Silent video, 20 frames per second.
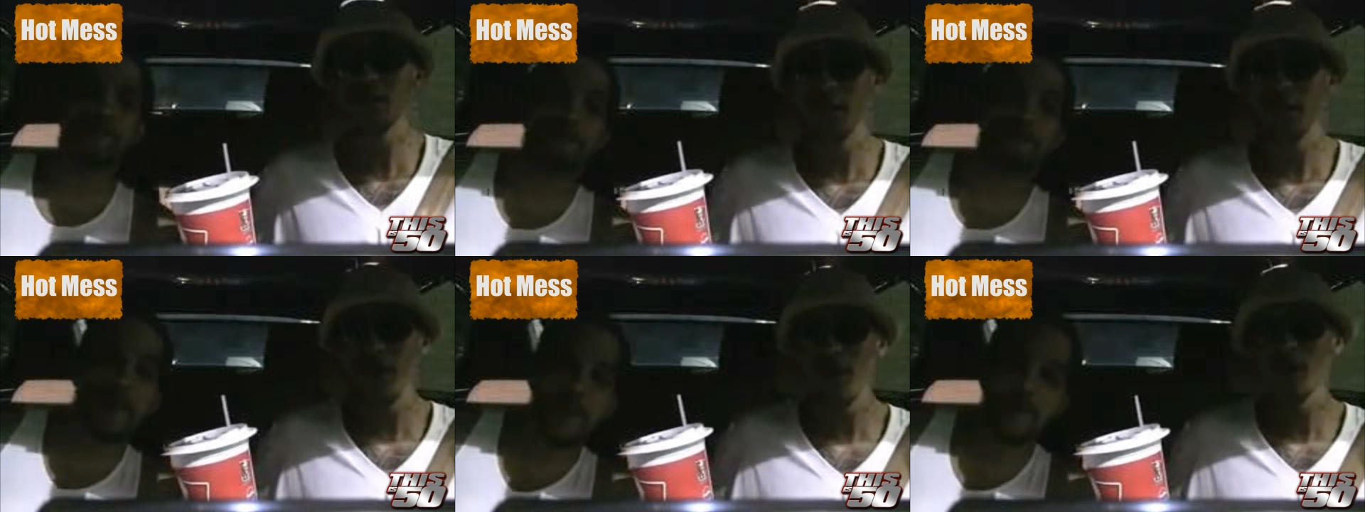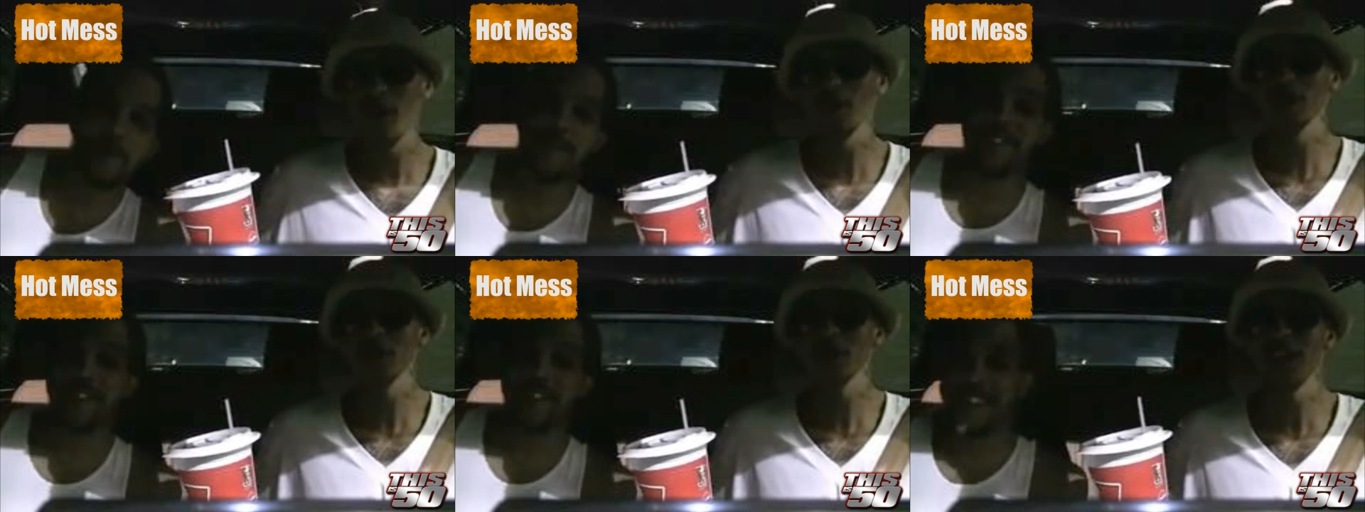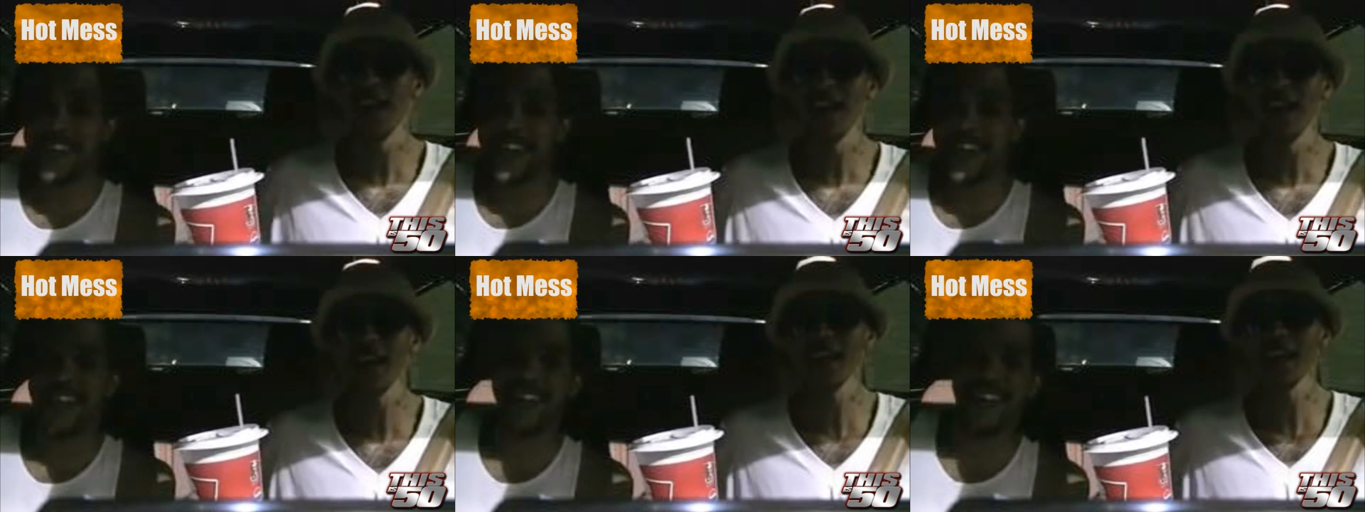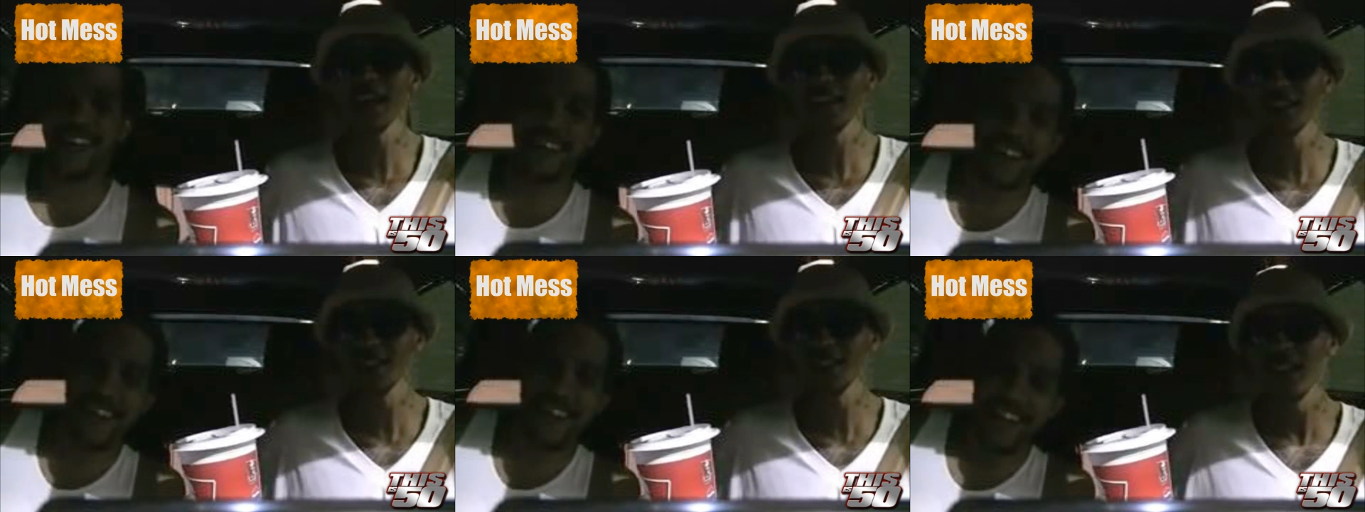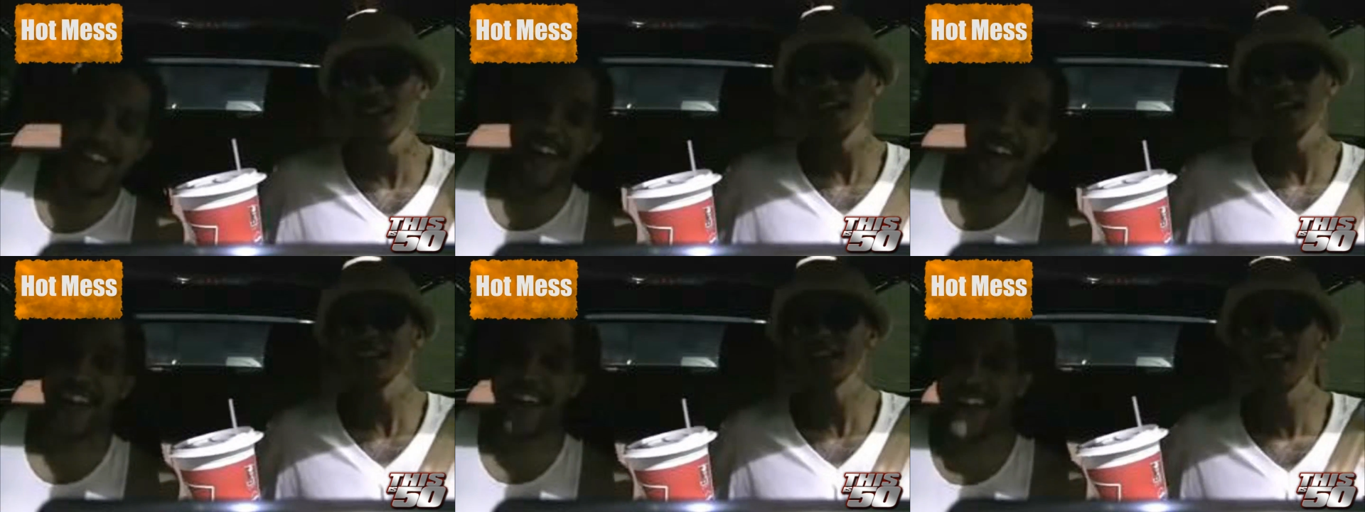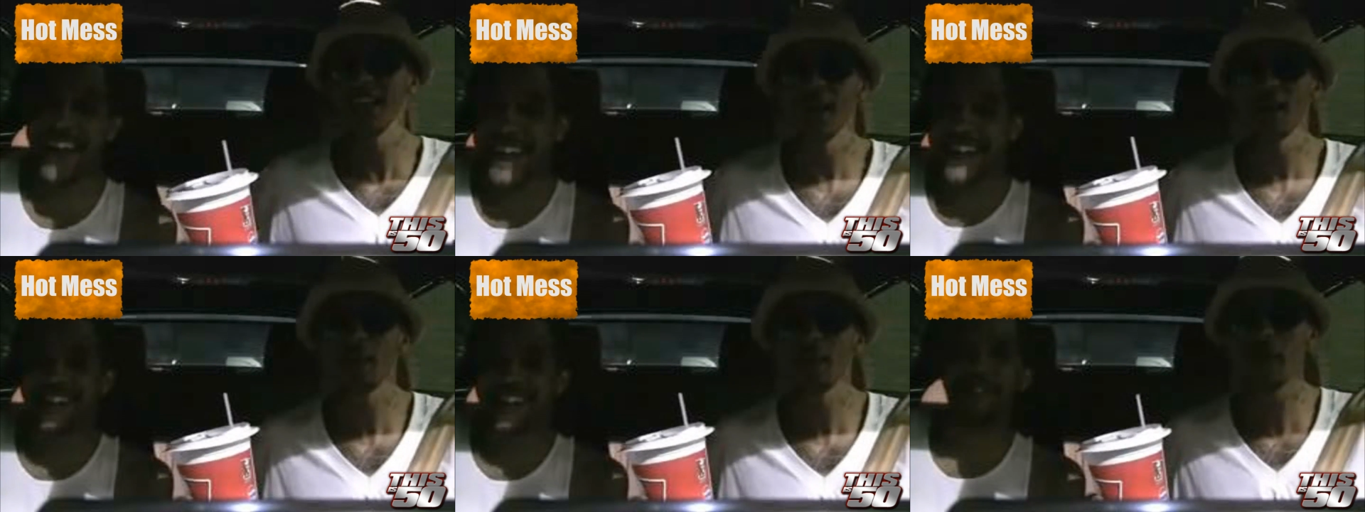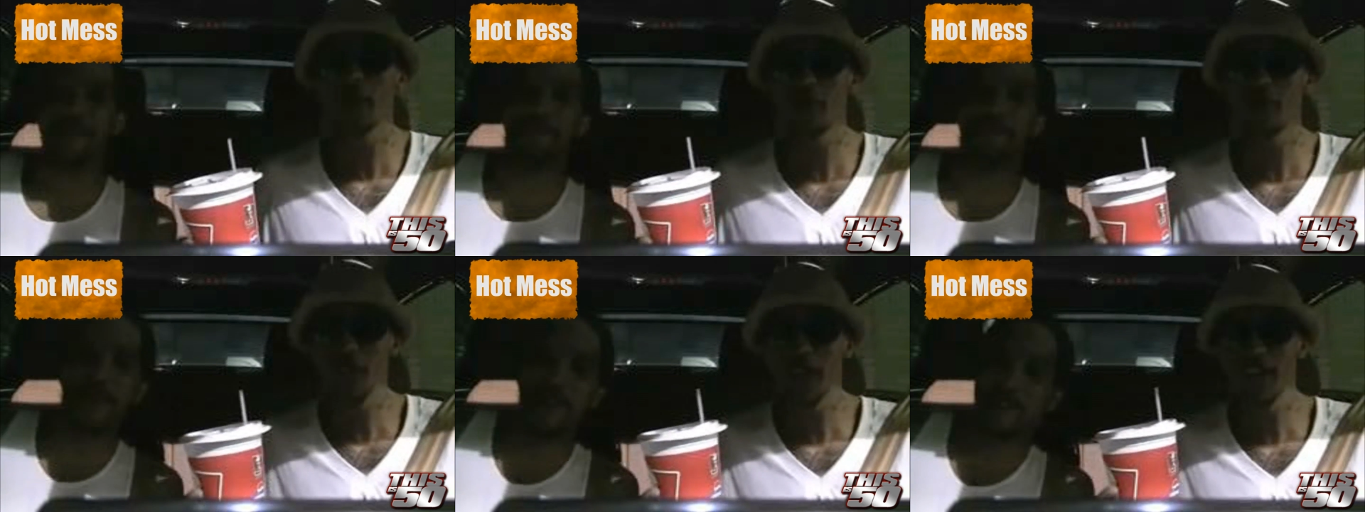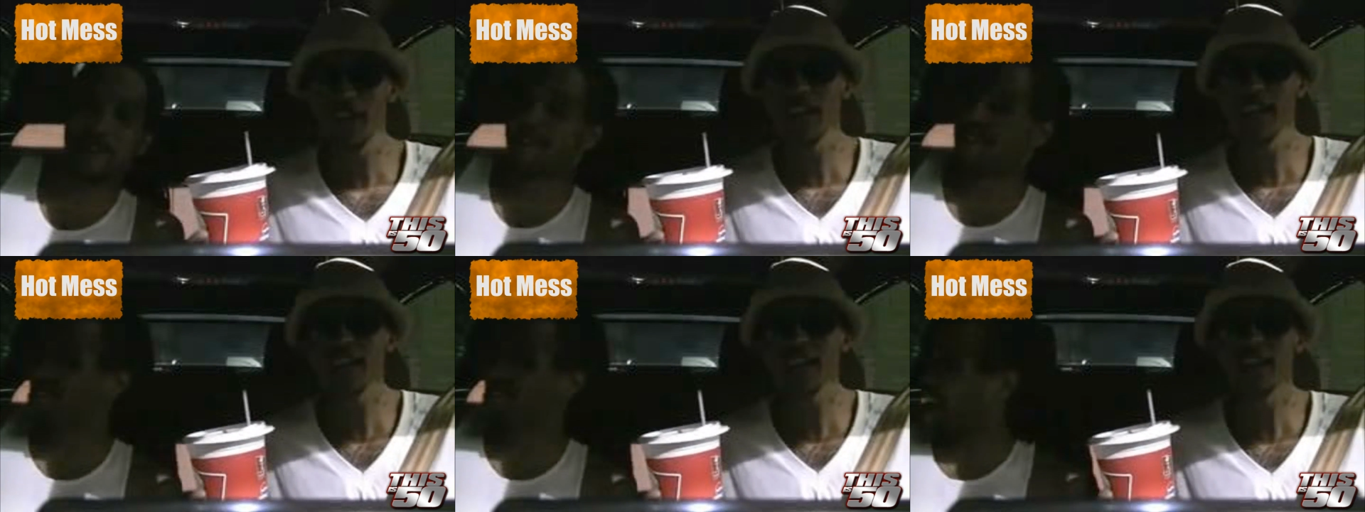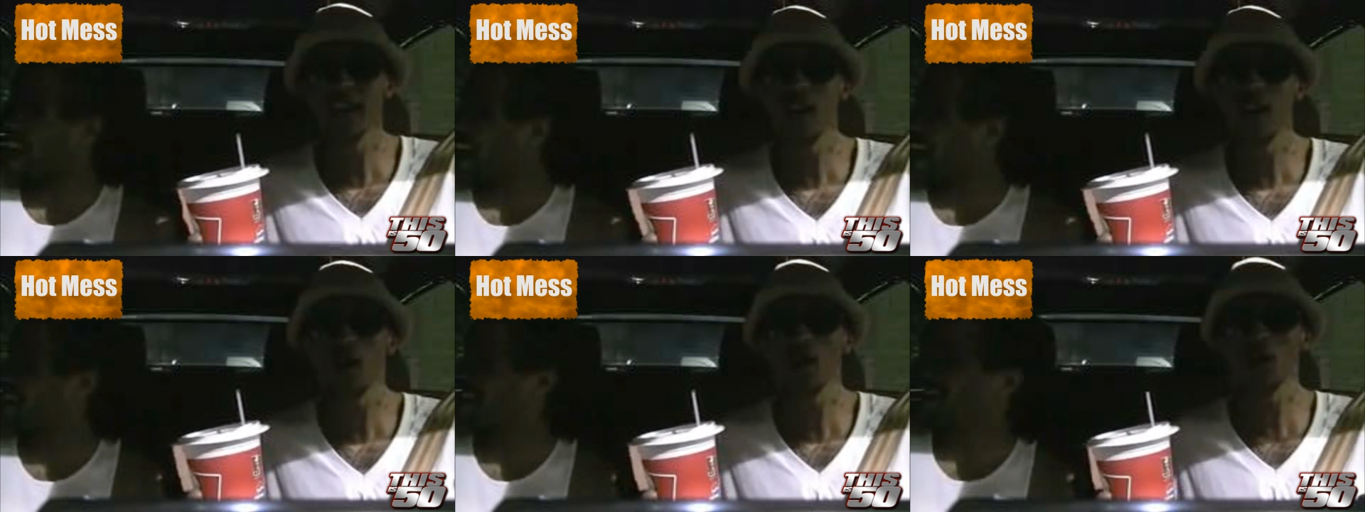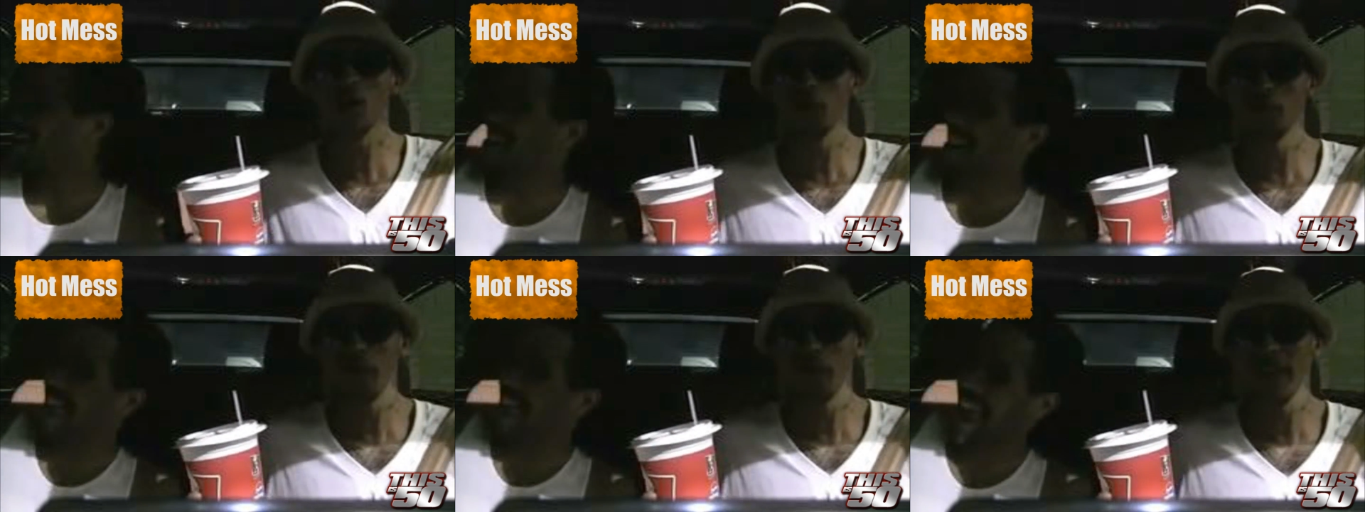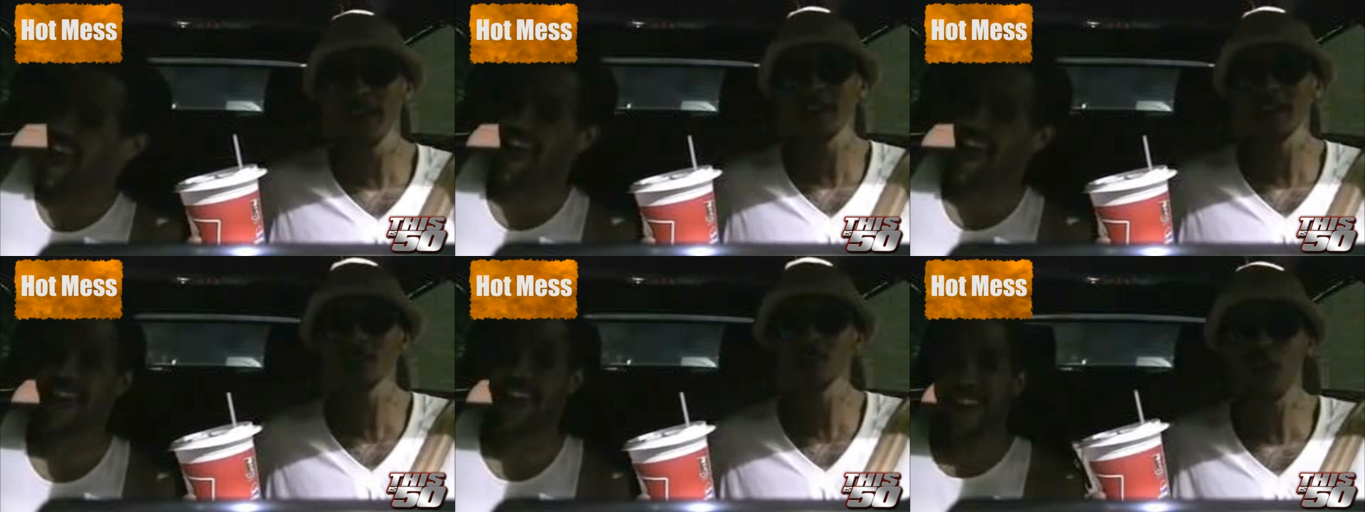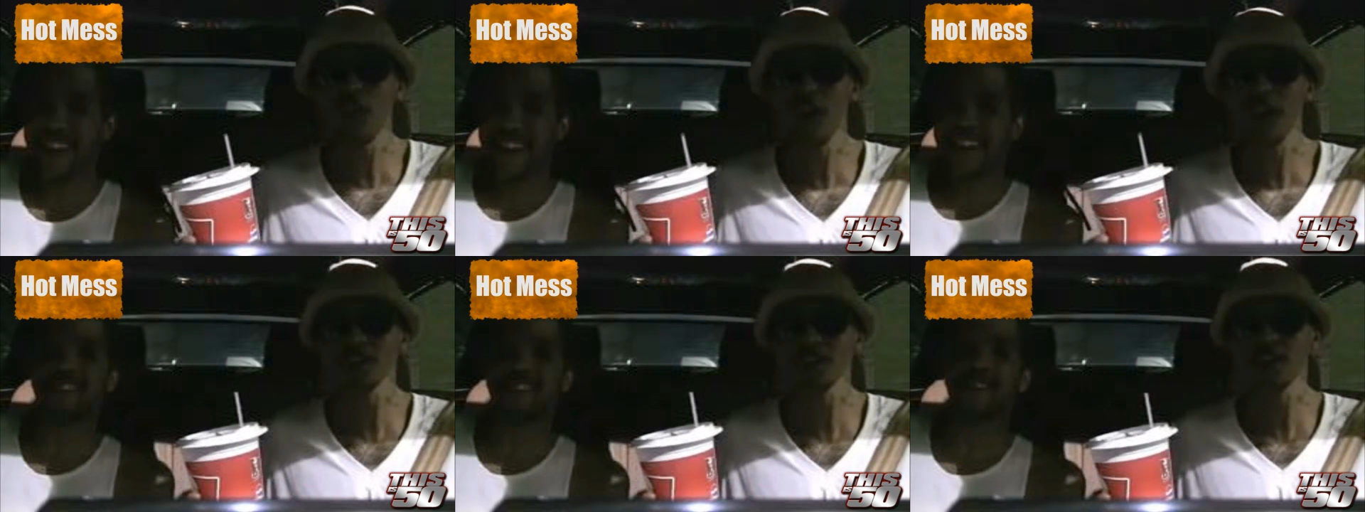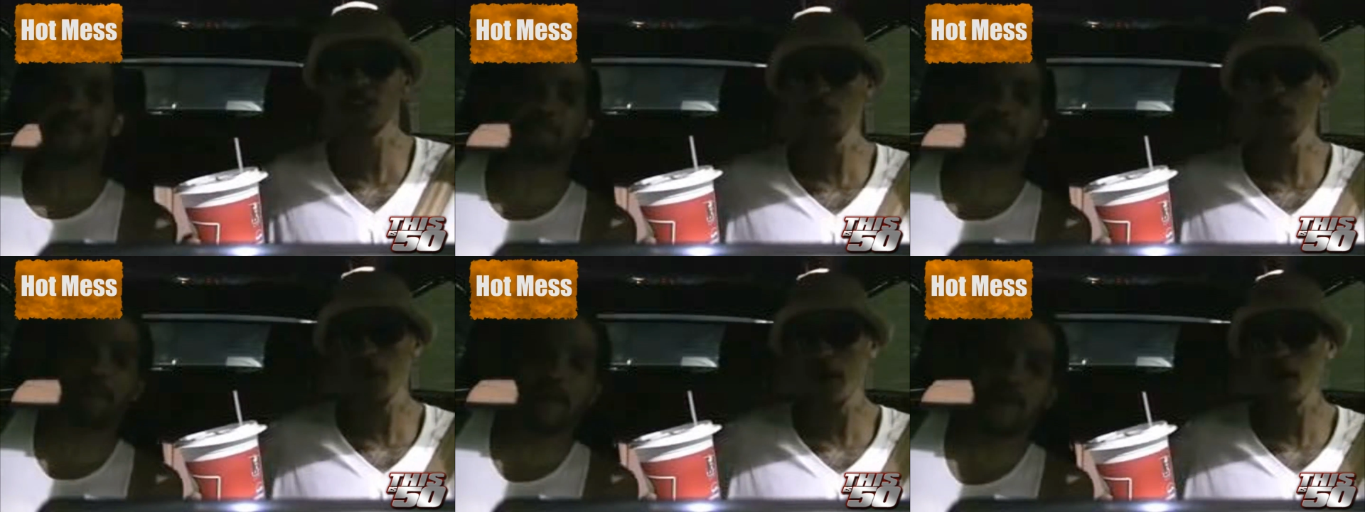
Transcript: Nobody's mouth can be seen.